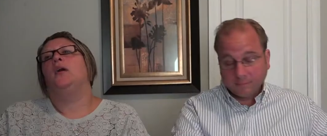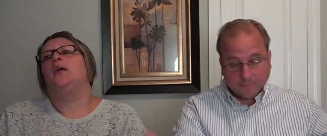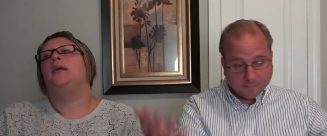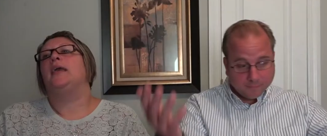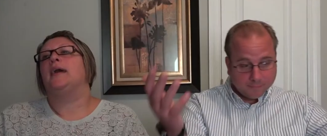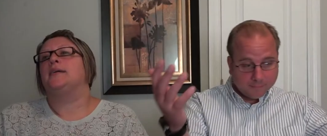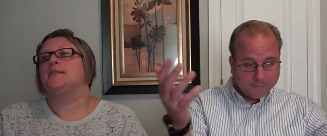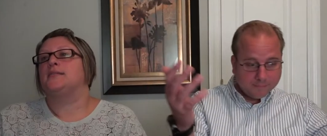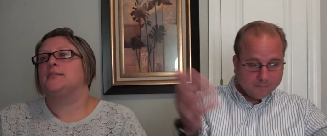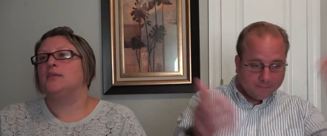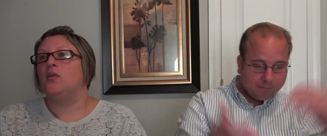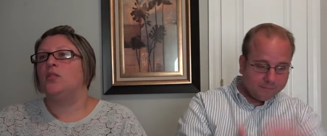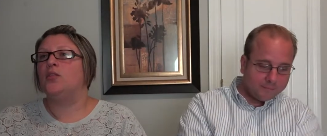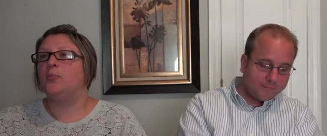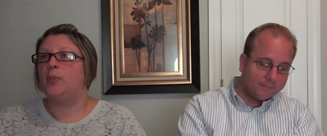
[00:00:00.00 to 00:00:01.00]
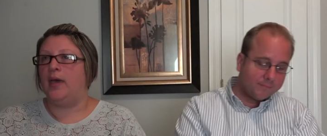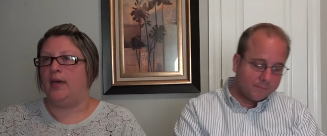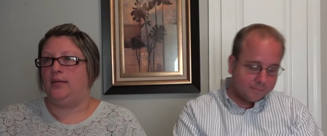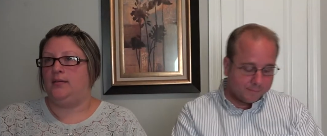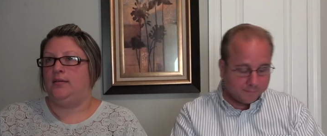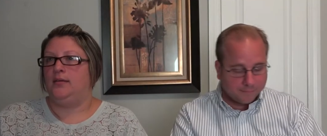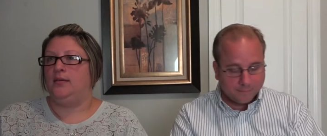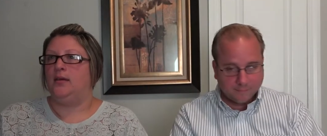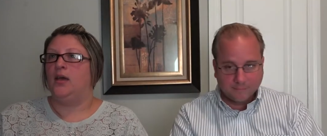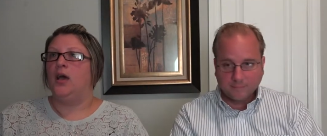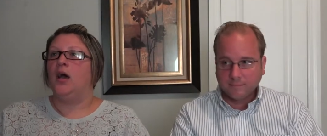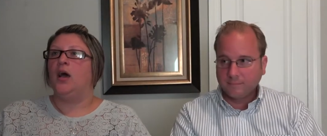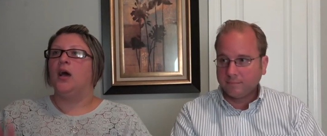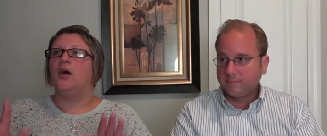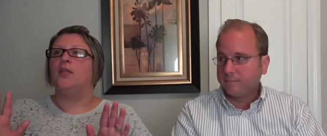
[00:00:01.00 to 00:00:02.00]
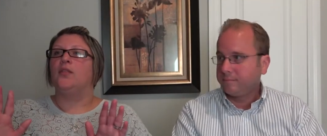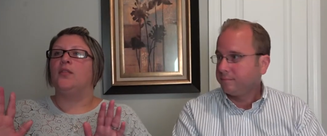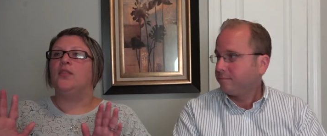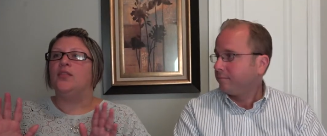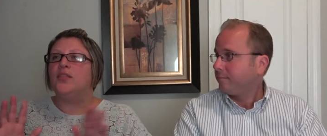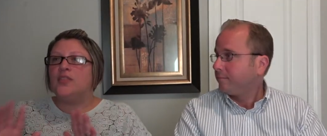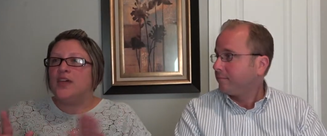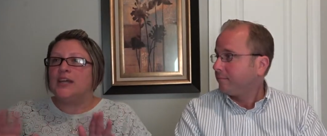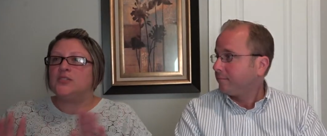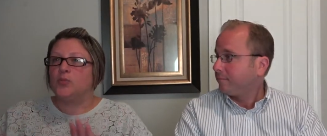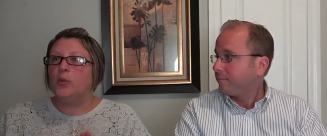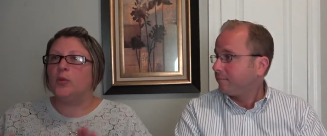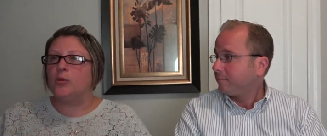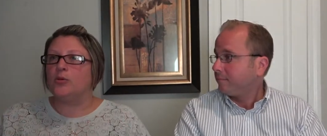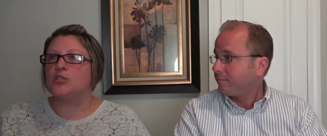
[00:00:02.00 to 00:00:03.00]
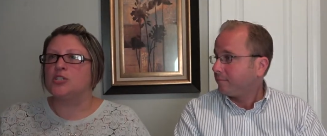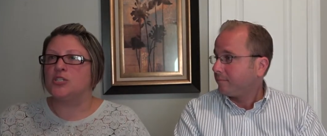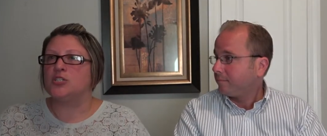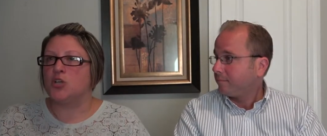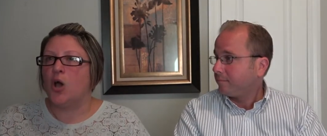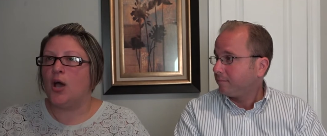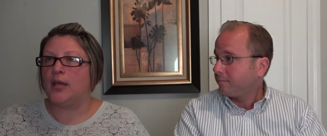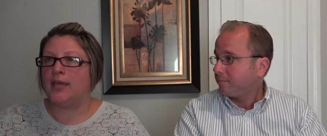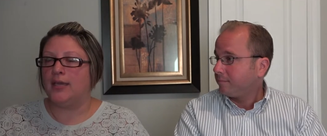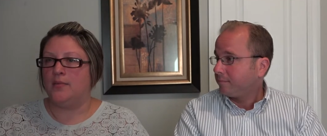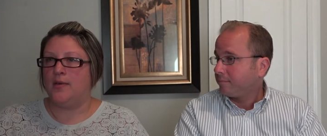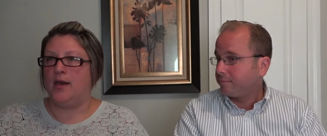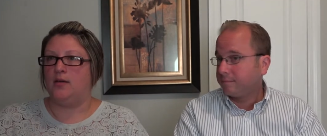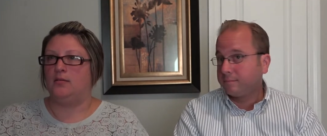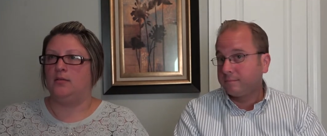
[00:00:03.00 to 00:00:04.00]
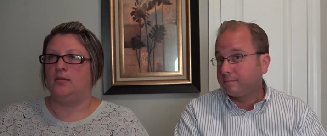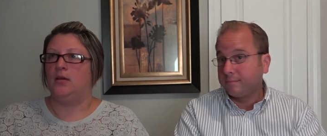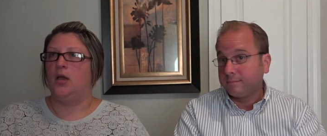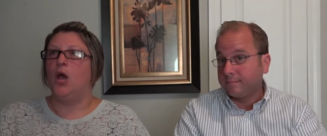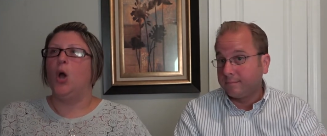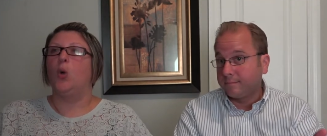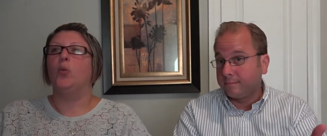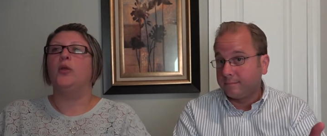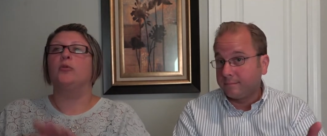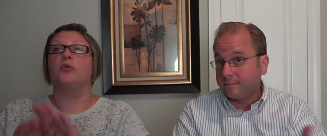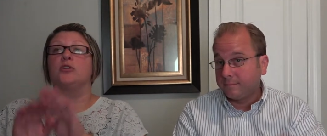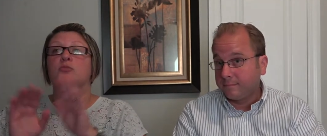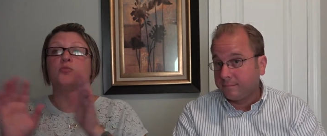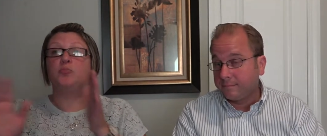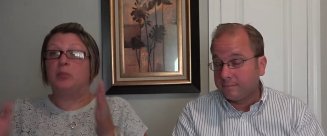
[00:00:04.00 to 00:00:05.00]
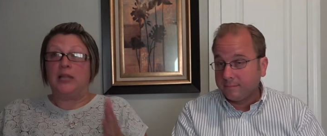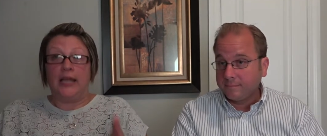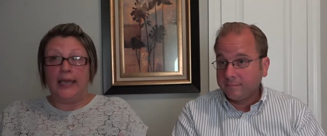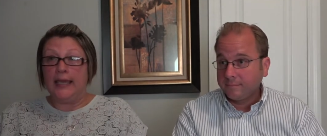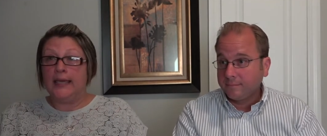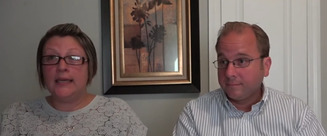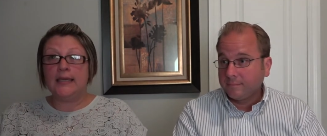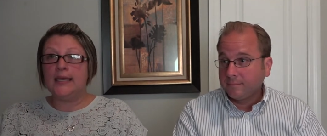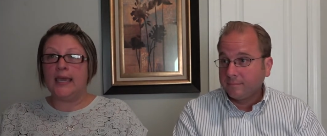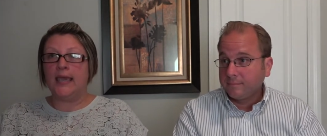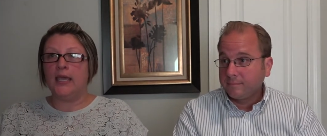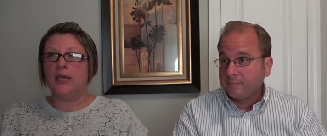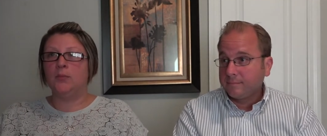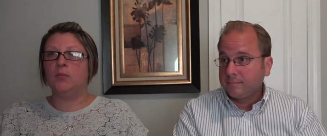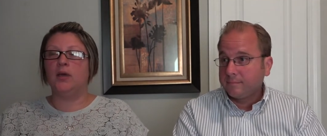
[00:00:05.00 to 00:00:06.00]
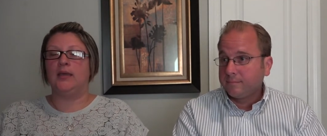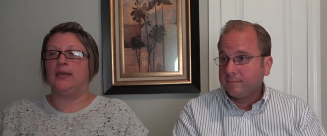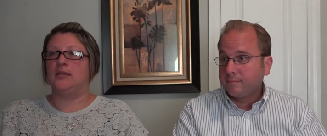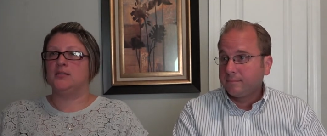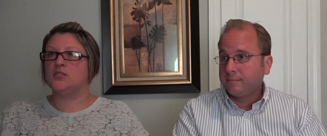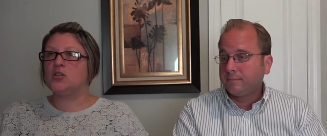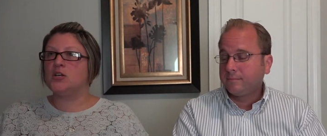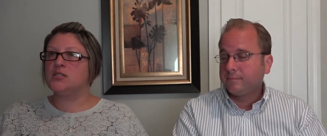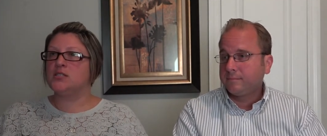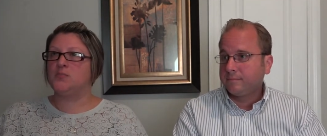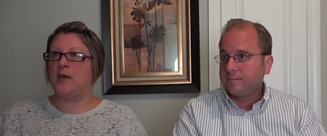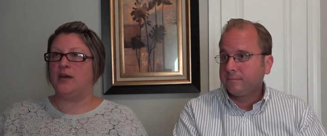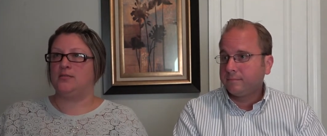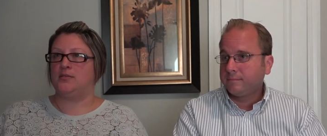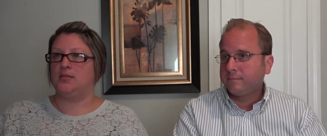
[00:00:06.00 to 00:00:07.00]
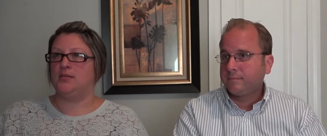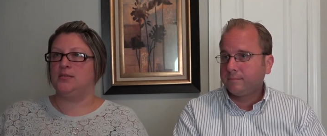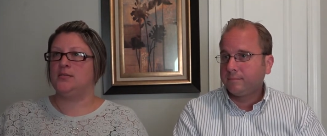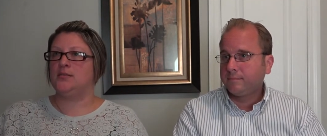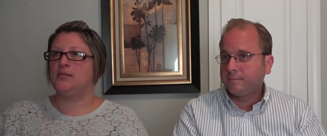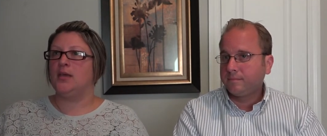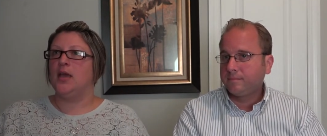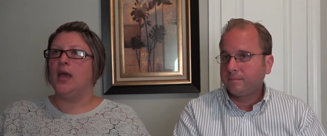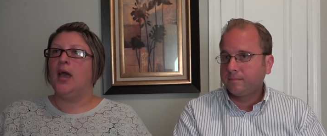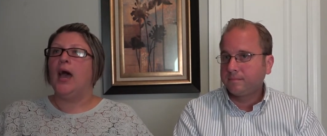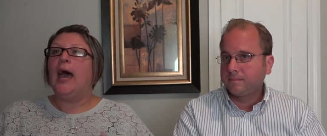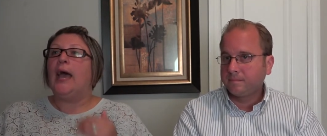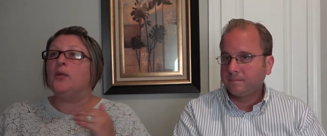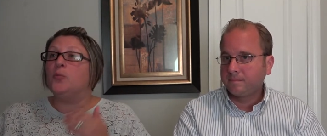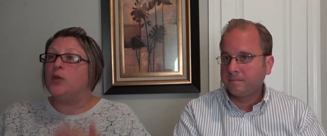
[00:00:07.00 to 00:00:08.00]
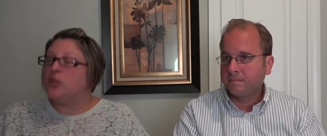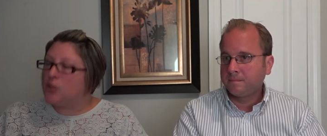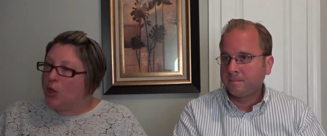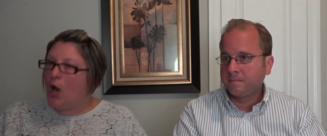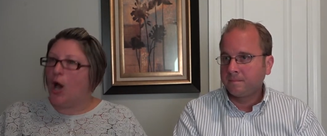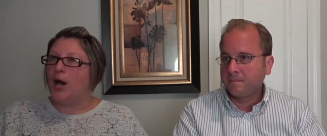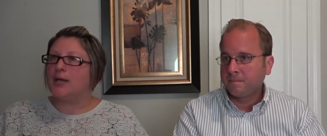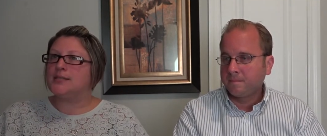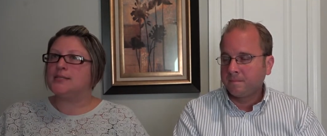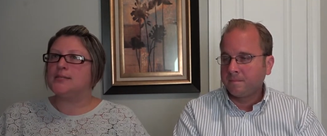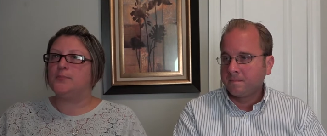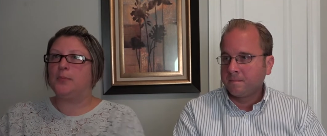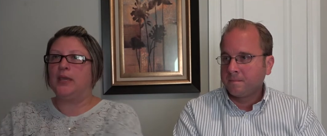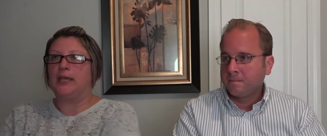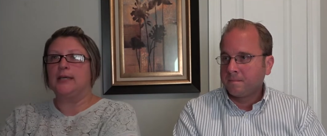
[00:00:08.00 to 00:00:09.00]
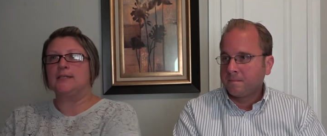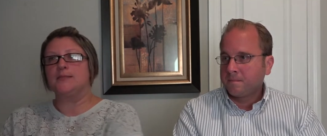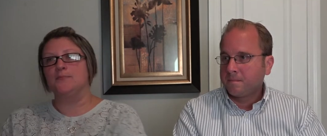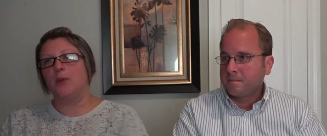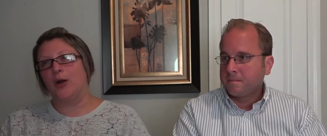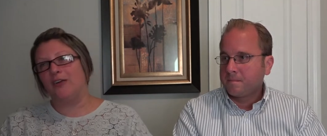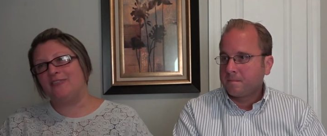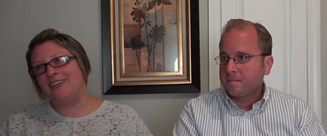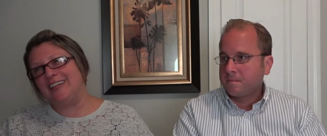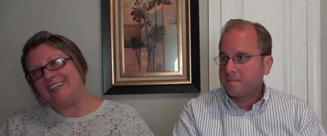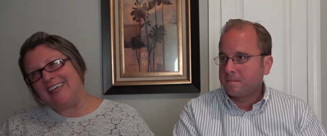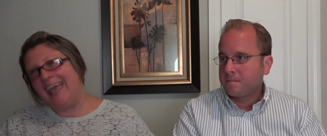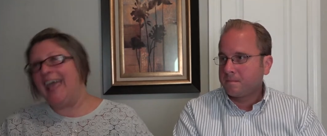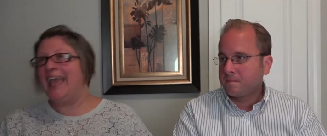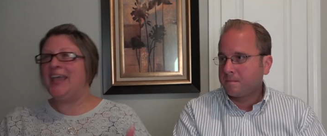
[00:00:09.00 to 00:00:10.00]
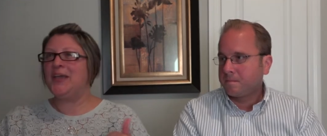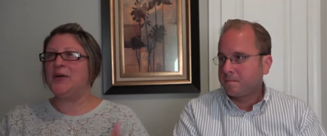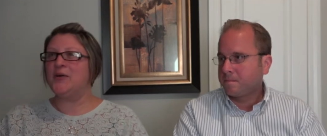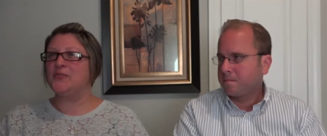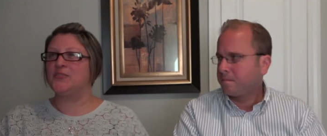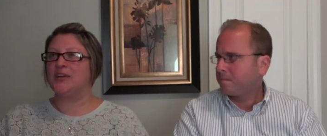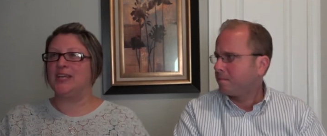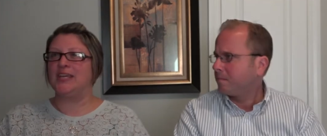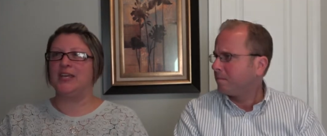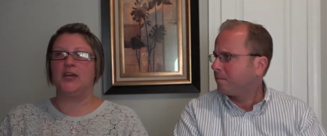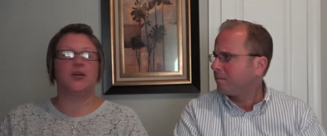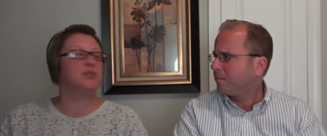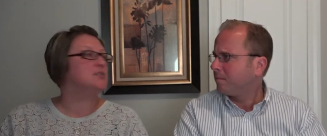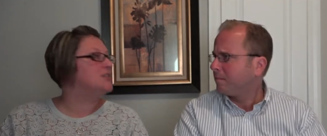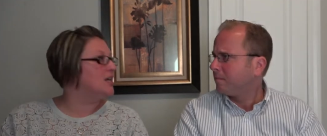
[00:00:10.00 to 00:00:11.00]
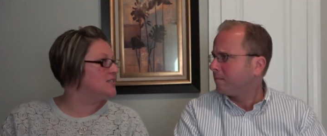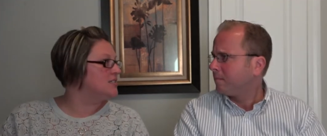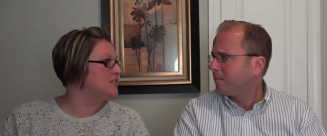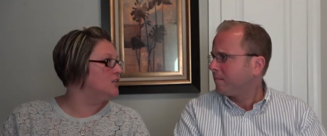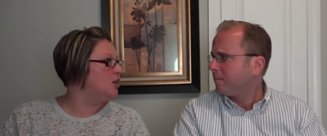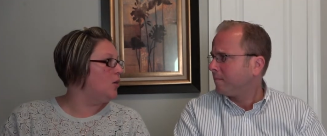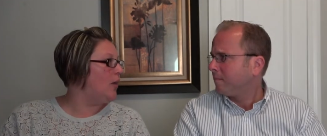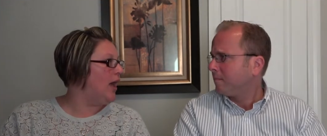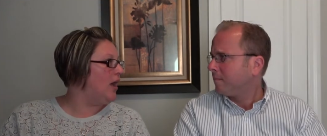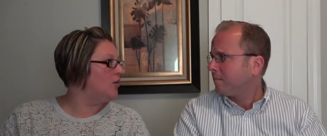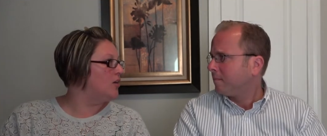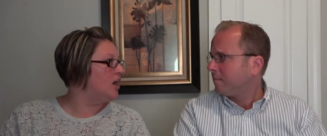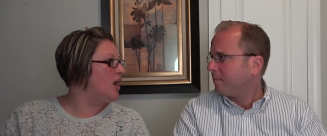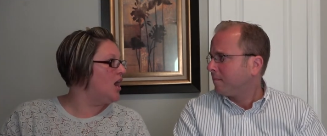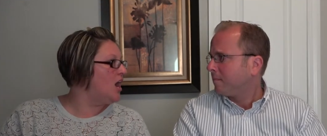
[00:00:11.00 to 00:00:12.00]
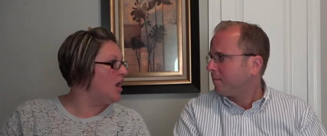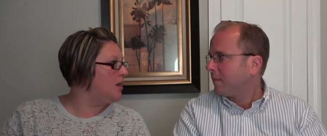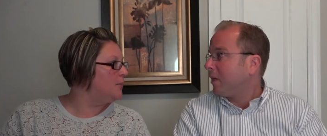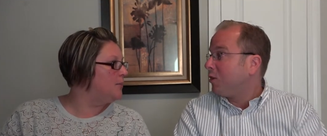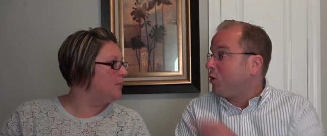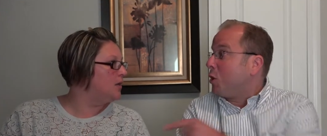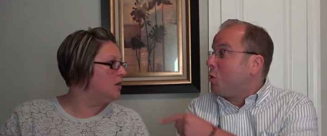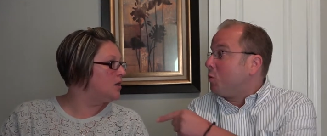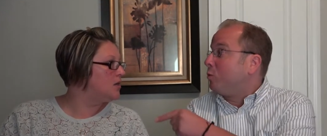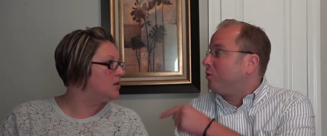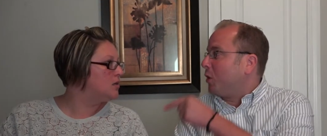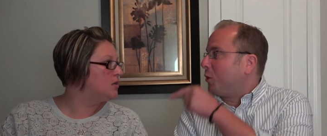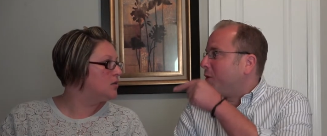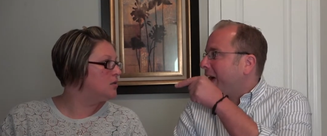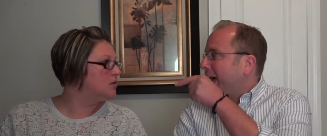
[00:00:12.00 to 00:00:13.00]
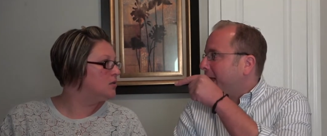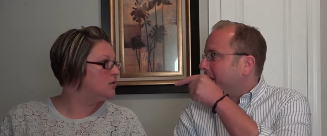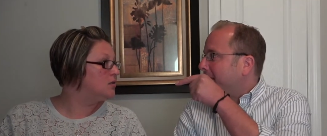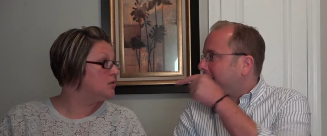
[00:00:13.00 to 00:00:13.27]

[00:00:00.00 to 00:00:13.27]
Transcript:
Speaker 1: Yes, the bet. That's what we were just talking about. We were playing a game against our spouses, and we lost because Marvin Gaye over here doesn't know how to hum. You
Speaker 2: don't know how to